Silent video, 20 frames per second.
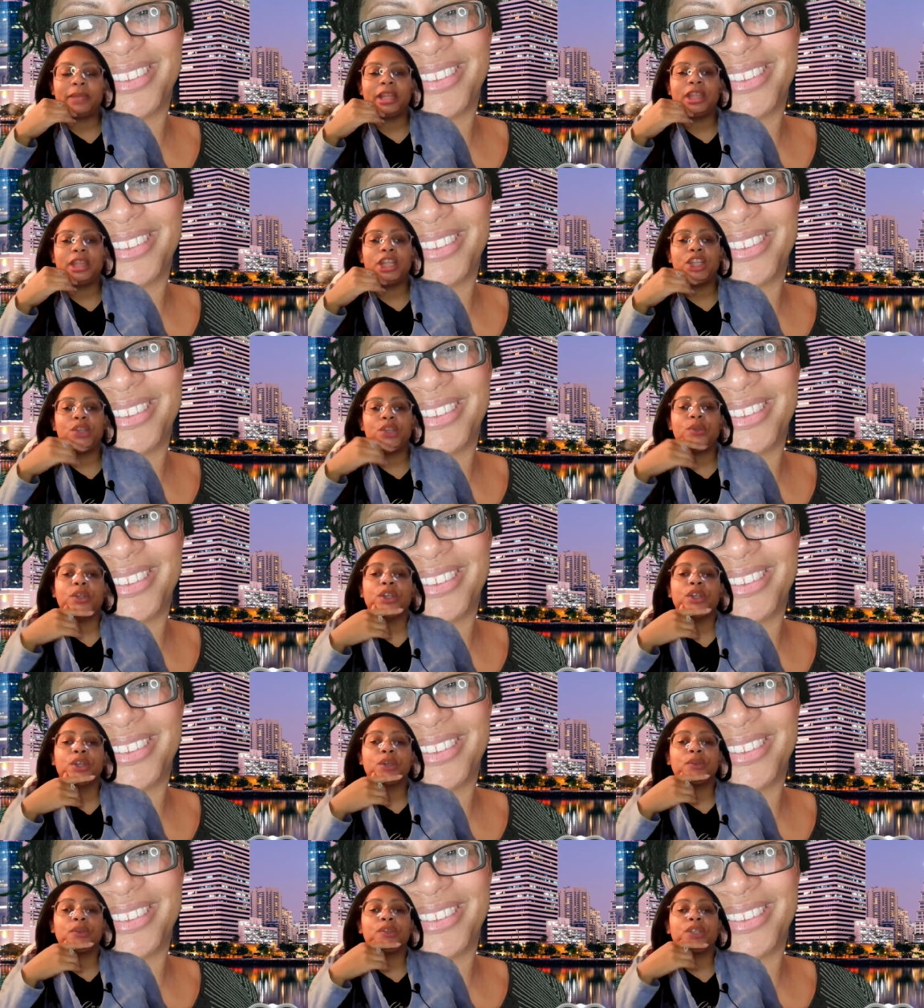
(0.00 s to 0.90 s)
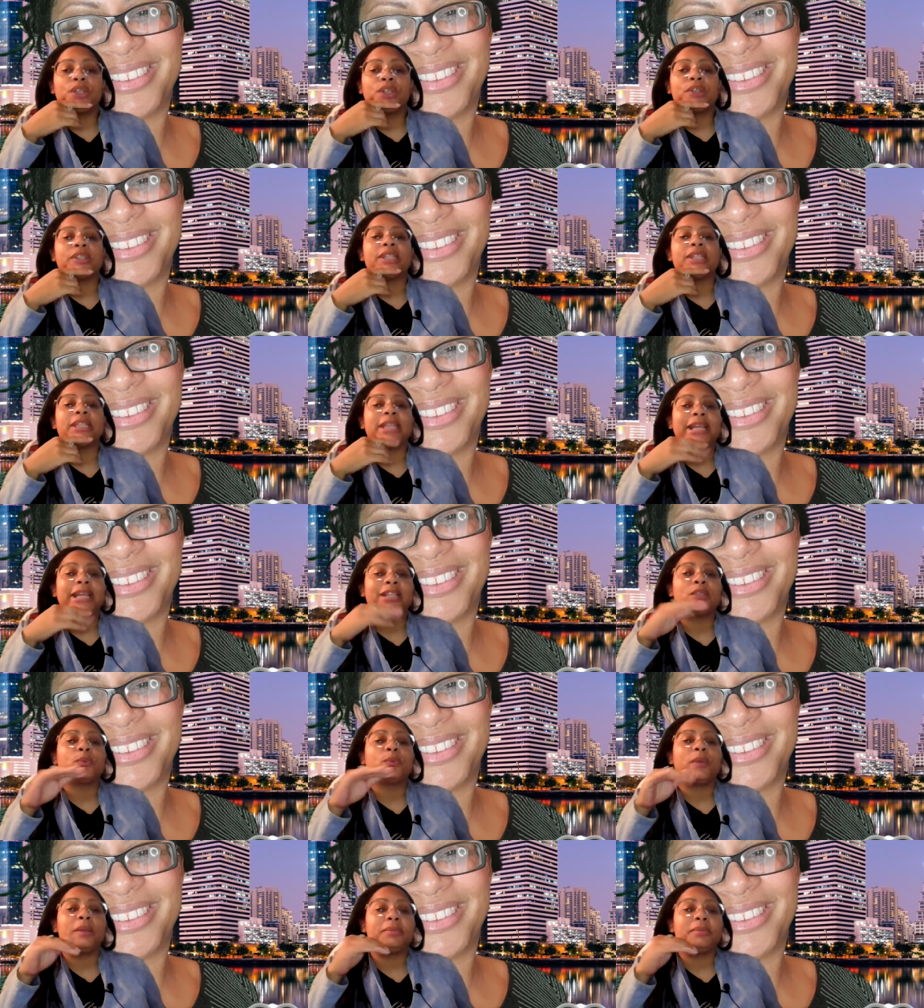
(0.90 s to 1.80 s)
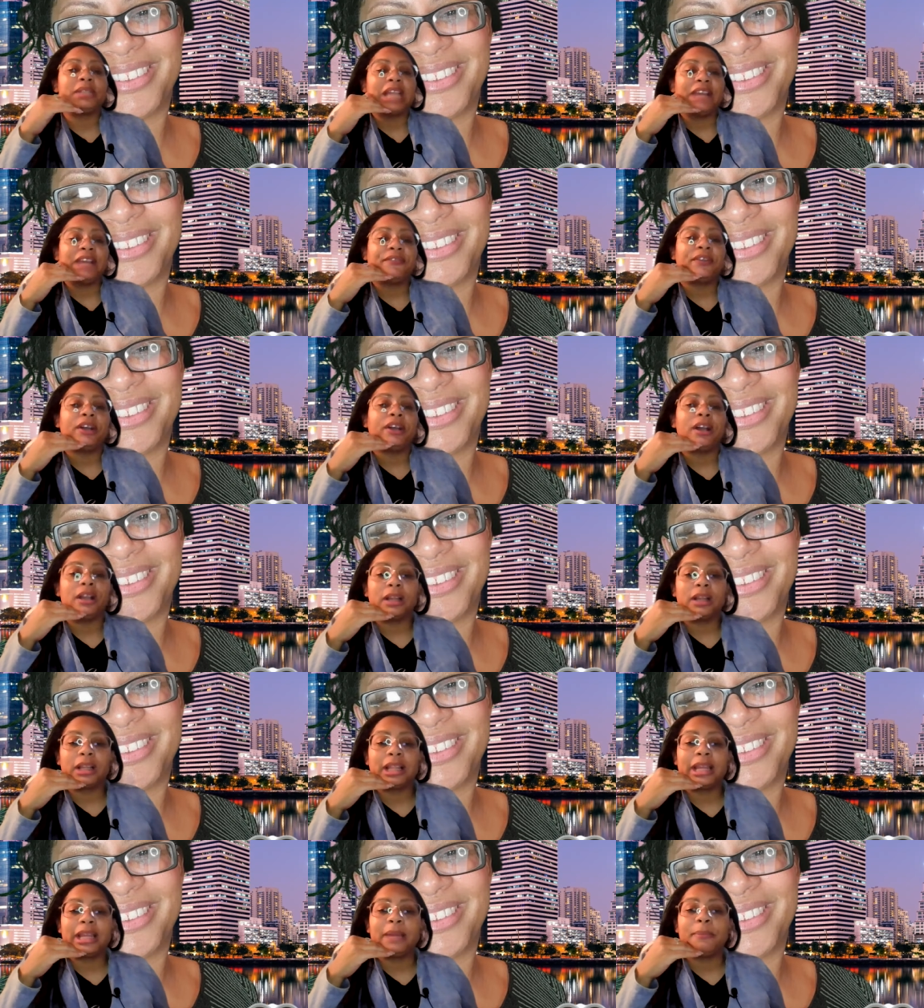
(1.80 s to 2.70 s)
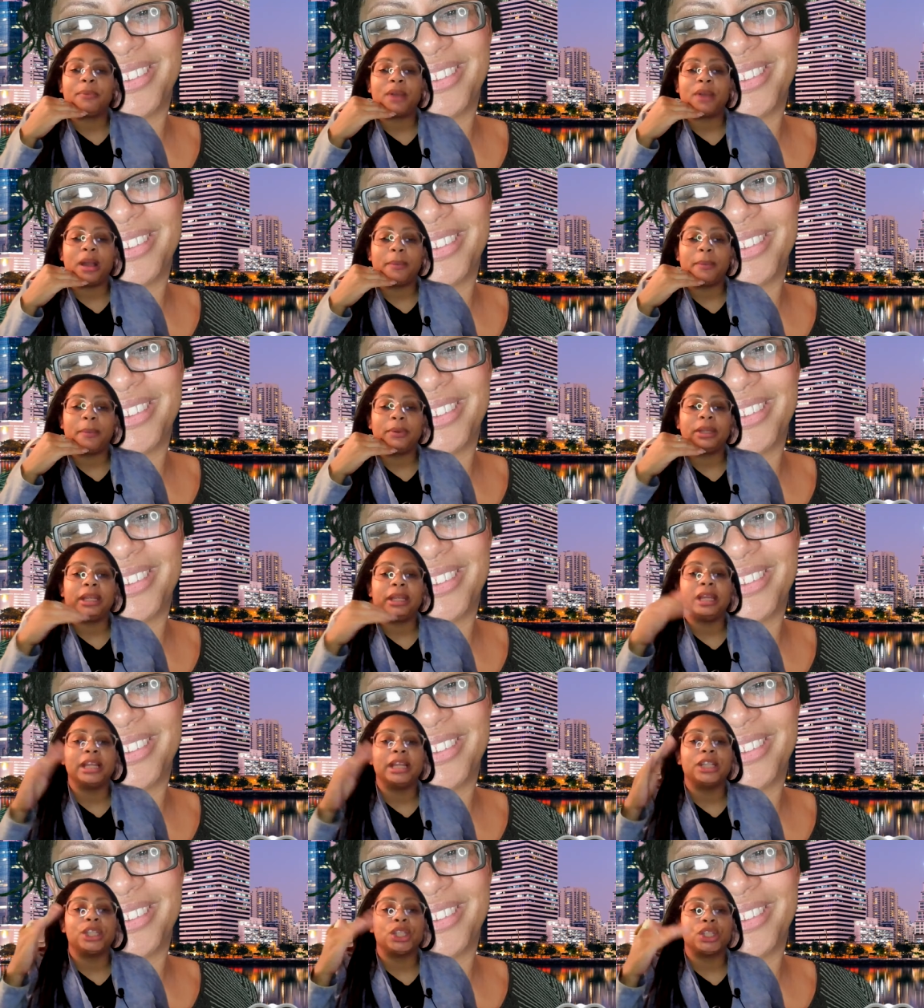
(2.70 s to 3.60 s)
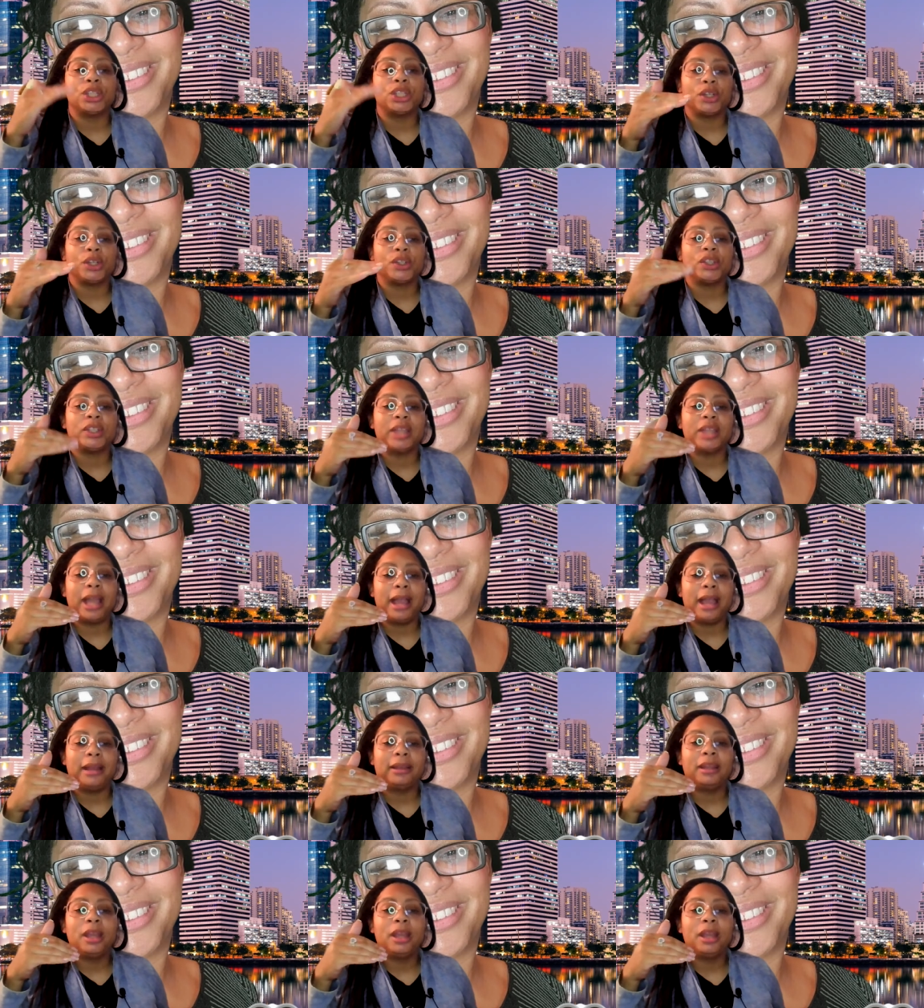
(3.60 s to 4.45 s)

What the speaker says: And then you can go to your state's website for unclaimed property and search that